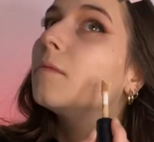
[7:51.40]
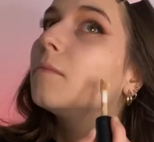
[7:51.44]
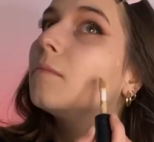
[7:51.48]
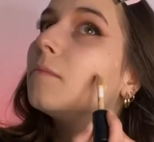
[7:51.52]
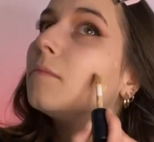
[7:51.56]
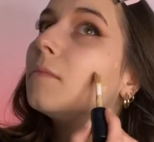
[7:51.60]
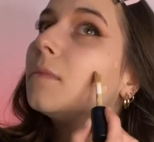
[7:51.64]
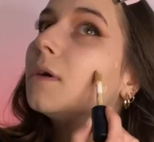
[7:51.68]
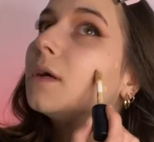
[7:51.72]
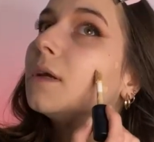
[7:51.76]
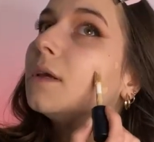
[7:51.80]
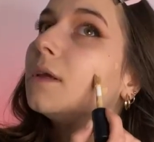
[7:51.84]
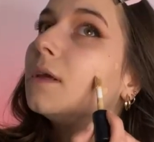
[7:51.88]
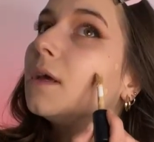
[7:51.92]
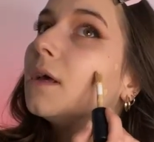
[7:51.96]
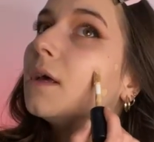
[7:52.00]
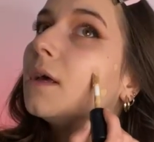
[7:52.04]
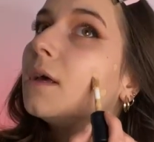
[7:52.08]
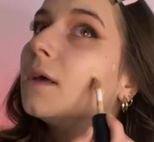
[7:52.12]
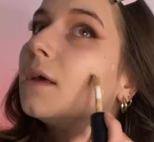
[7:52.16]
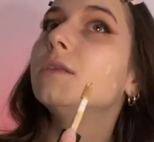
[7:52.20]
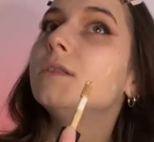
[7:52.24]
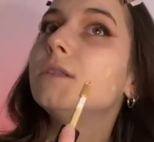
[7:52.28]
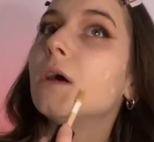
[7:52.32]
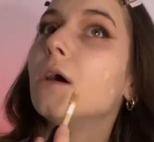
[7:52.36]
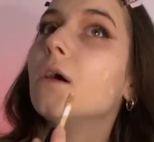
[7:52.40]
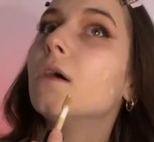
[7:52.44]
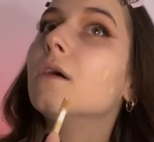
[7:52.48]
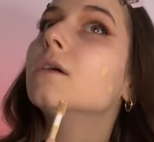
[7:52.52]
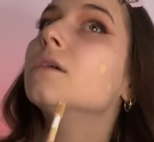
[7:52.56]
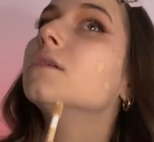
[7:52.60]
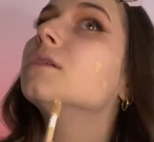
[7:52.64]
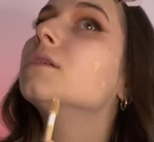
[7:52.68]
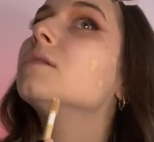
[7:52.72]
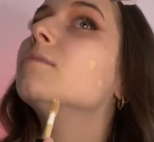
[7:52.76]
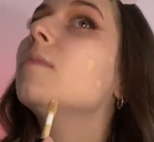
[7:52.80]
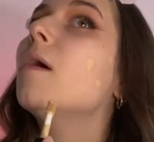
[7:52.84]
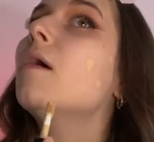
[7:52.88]
my dark
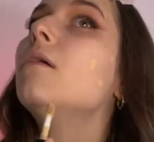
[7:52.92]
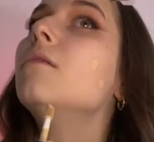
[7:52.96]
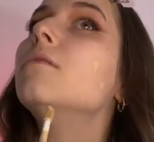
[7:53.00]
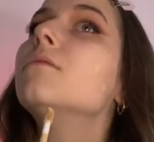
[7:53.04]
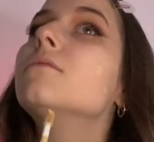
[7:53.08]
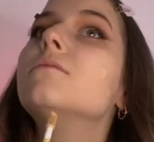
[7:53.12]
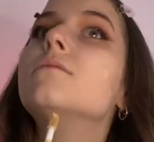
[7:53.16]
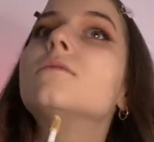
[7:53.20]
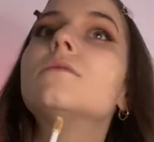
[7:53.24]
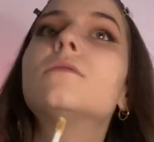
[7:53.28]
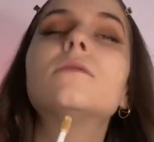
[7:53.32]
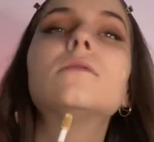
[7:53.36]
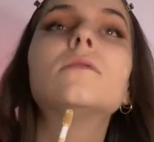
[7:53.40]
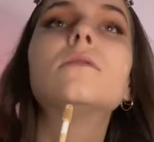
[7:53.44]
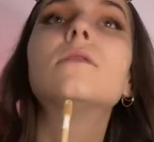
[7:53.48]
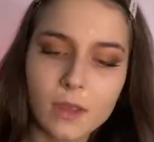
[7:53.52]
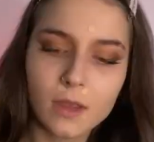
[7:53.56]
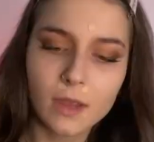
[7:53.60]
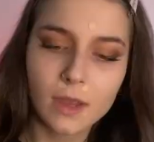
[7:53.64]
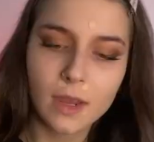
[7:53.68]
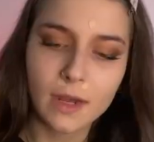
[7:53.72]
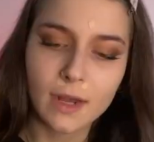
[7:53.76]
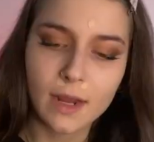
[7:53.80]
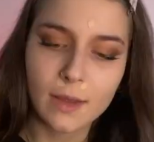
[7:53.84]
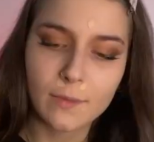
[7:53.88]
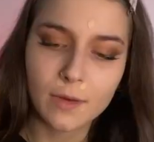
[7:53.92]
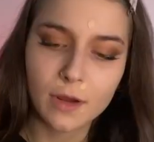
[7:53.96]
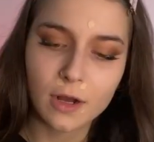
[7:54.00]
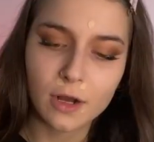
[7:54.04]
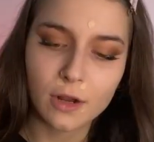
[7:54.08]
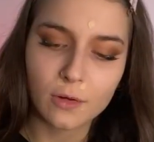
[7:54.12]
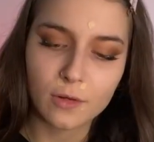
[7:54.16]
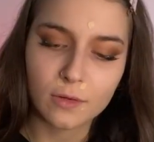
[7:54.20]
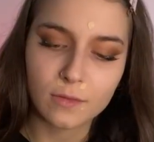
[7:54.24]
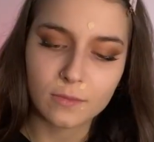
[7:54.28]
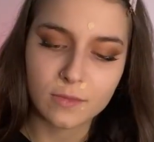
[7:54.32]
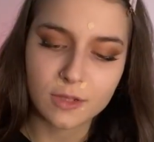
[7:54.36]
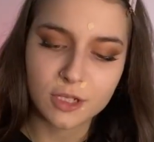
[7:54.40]
spots. Okay, now we're gonna
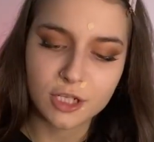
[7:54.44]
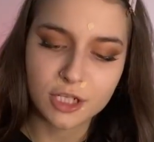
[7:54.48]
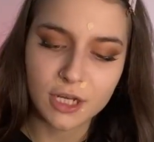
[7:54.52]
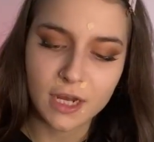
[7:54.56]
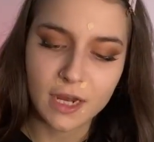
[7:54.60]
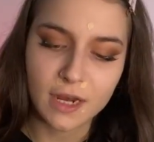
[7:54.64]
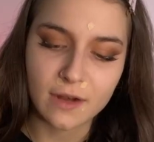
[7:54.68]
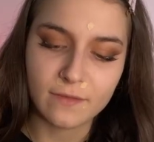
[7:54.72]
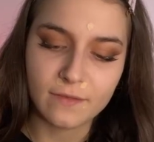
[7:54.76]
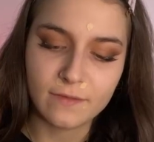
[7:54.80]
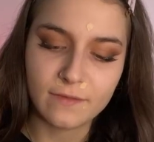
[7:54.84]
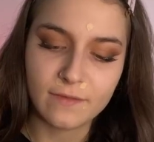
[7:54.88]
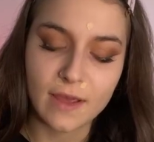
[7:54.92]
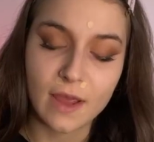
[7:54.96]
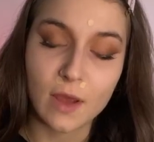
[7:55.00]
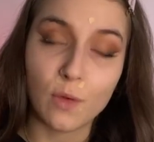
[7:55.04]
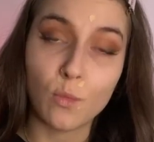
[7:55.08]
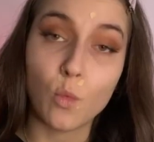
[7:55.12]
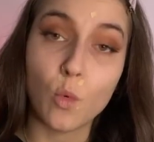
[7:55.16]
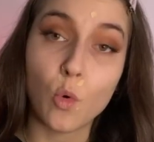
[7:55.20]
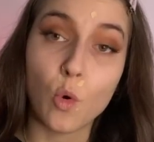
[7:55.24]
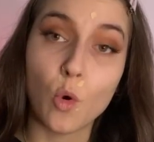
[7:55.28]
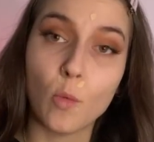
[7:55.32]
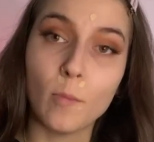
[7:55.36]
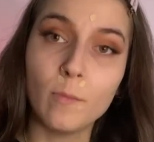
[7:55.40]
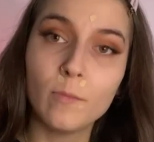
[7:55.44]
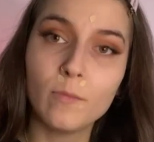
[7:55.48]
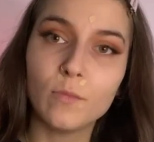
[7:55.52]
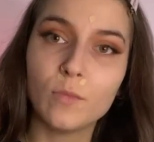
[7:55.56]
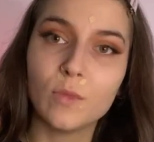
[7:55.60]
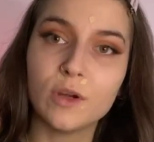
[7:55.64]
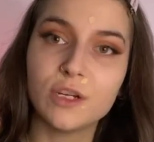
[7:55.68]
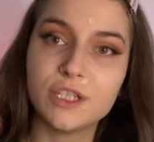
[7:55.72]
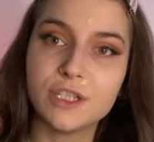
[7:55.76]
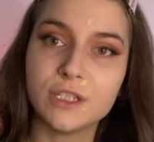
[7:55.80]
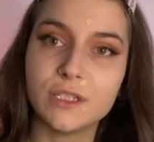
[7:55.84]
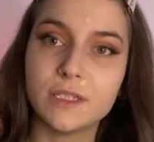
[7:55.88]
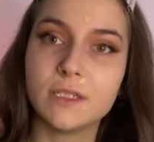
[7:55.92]
go in the shade Fair Warm,
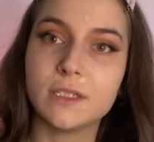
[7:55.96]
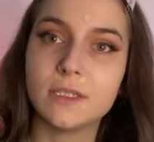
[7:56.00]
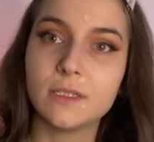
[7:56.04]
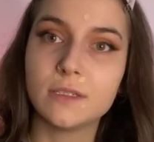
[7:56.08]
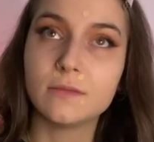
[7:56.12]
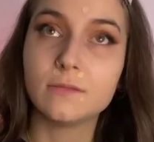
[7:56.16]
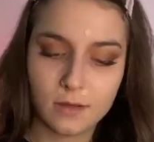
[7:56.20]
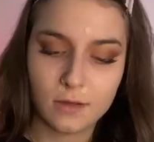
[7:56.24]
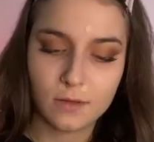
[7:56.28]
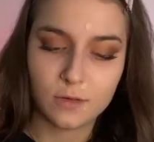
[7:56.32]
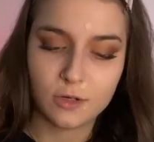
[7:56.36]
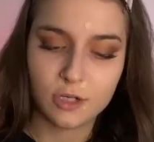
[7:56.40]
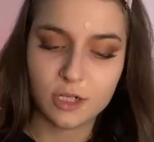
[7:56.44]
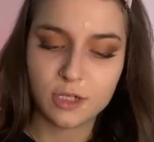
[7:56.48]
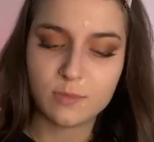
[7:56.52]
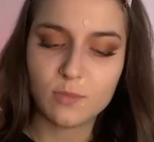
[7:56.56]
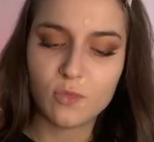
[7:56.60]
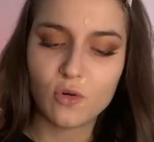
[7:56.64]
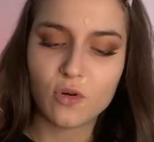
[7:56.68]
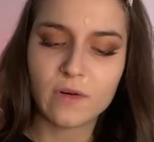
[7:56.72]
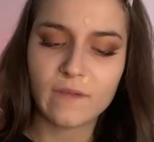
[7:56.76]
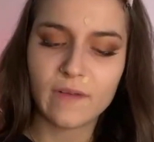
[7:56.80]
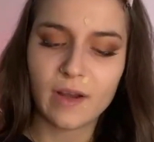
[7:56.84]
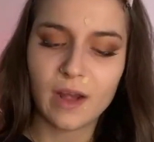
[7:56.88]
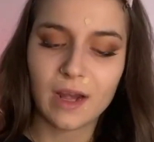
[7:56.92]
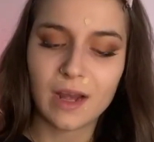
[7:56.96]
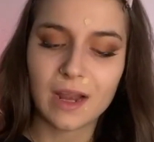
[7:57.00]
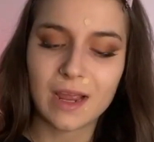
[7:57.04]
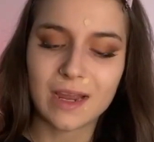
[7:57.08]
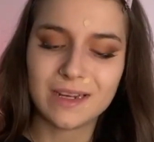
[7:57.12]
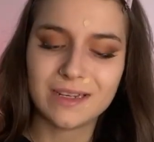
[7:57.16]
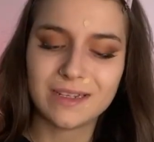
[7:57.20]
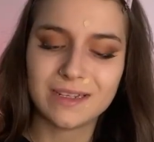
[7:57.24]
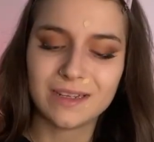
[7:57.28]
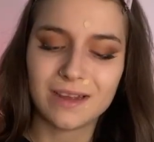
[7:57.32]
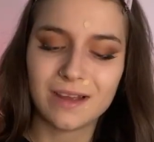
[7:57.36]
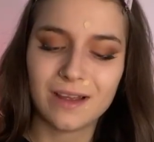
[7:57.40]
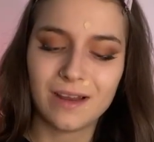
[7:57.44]
which is more of a
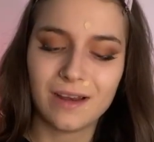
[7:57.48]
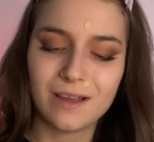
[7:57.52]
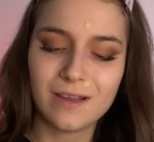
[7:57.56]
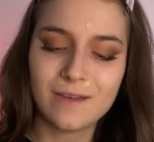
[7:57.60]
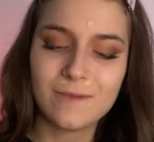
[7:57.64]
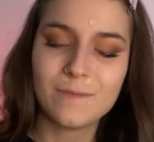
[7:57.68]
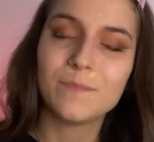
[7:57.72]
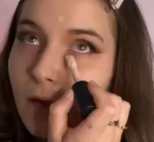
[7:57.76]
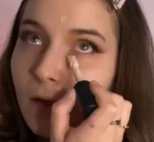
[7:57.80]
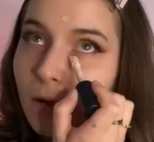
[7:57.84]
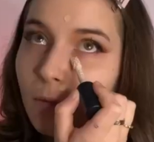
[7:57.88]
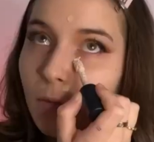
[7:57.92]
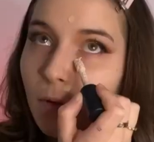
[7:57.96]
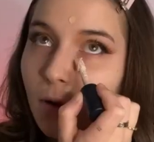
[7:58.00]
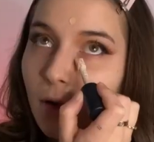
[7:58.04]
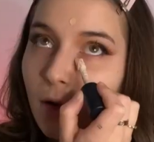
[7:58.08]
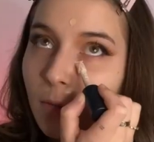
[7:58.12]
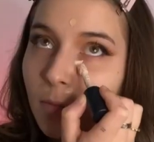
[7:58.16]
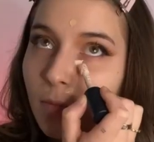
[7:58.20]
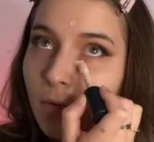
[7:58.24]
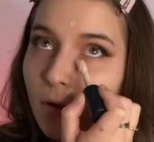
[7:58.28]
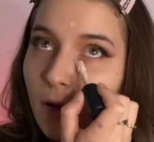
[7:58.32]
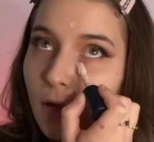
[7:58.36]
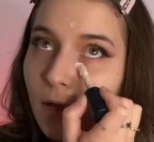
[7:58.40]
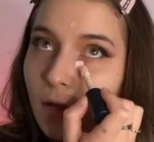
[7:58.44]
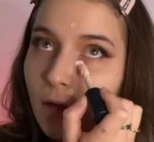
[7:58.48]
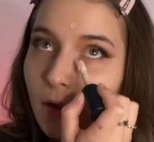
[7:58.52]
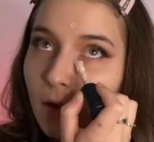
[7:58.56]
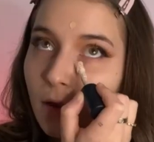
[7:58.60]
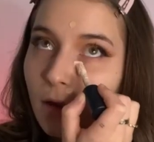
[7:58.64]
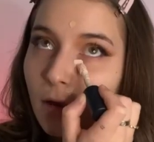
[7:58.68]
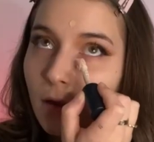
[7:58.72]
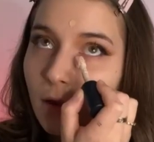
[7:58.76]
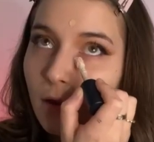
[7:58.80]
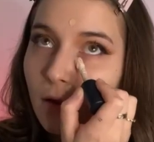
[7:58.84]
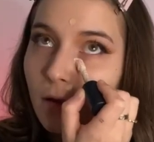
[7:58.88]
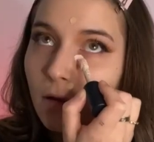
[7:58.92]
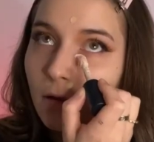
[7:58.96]
lighter color. And we're gonna put it
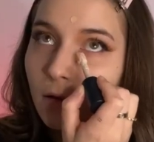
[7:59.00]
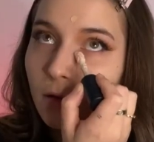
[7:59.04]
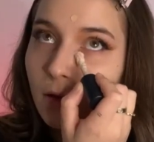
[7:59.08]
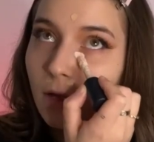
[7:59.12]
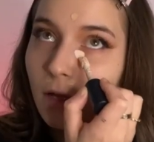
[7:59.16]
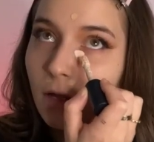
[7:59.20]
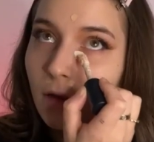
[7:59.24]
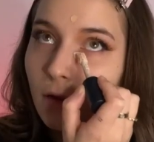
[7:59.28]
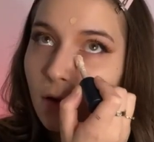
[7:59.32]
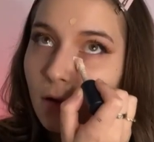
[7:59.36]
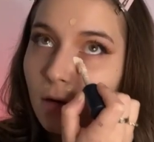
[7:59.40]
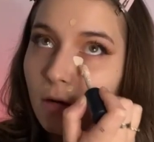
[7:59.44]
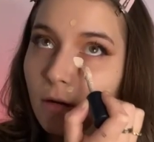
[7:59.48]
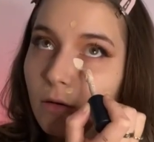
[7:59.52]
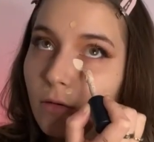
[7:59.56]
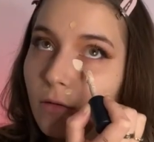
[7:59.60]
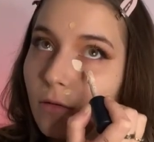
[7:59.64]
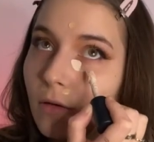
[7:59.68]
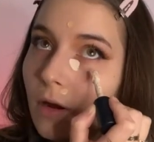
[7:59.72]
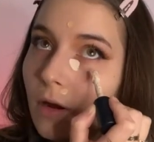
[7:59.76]
on the under